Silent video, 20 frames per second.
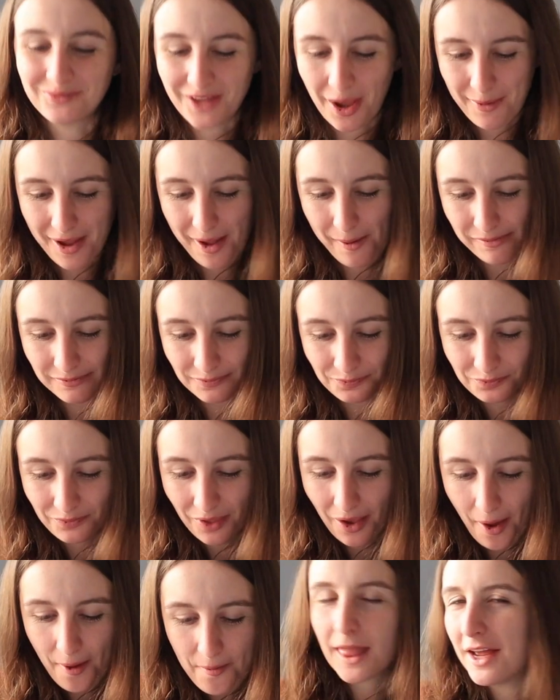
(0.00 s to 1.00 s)
Yummy.
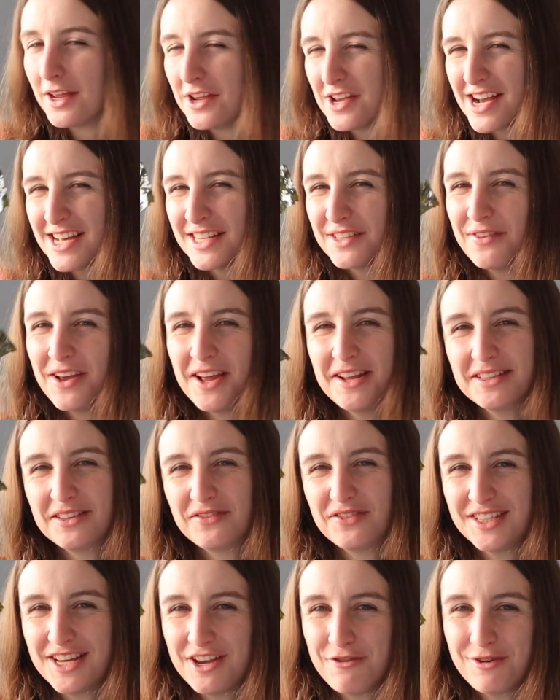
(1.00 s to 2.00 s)
You guys fans
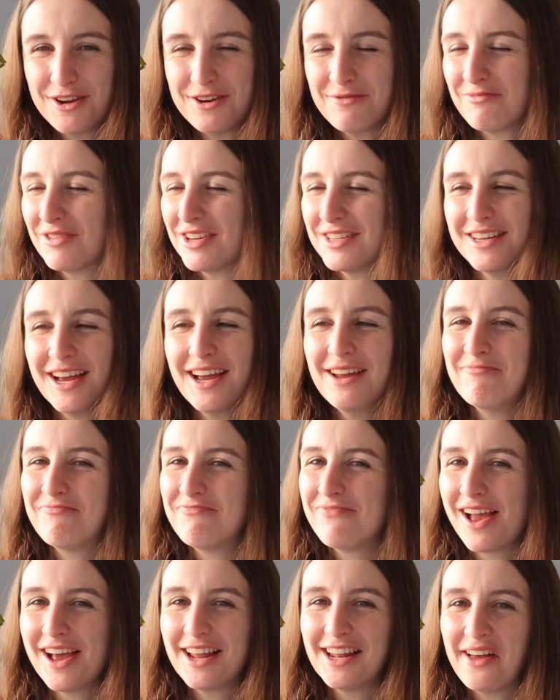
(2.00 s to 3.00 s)
of seaweed? Because
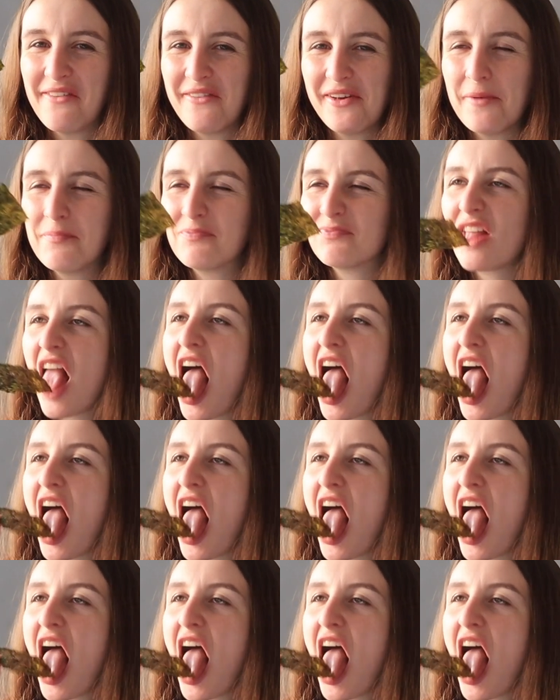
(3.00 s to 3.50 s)
I love it.